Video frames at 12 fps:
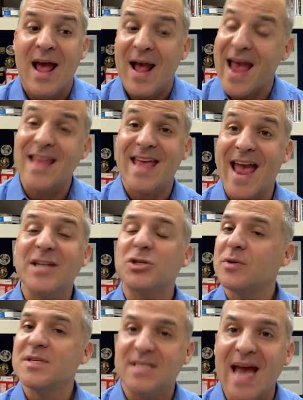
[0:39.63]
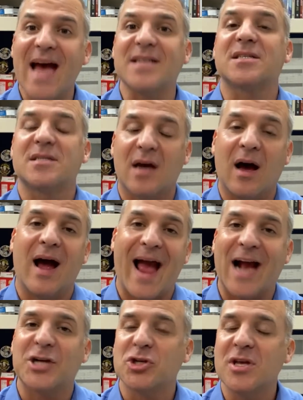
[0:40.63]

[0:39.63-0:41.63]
And the answer is yes. Actually,